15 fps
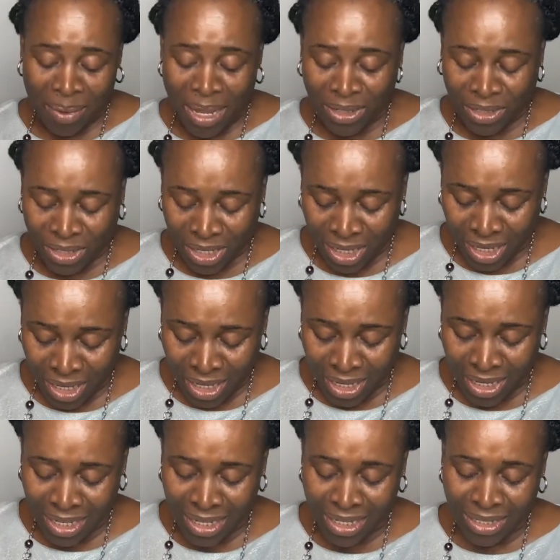But
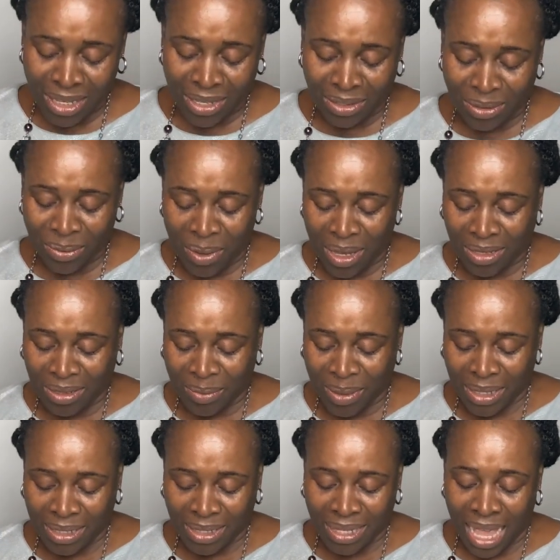Jesus walks
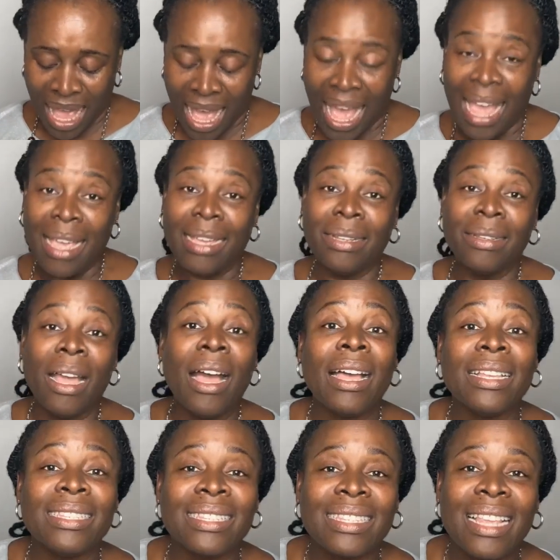beside
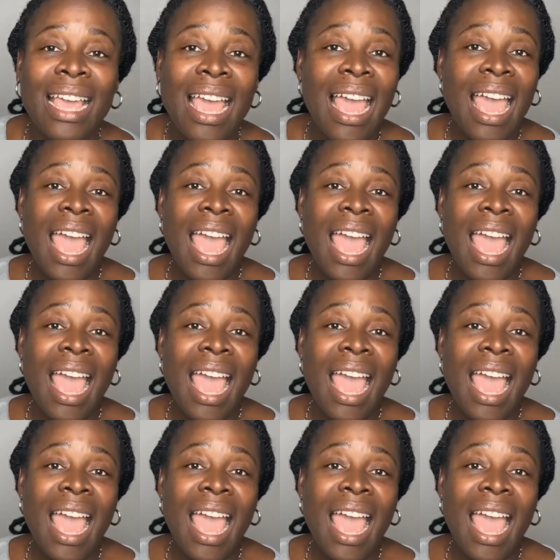us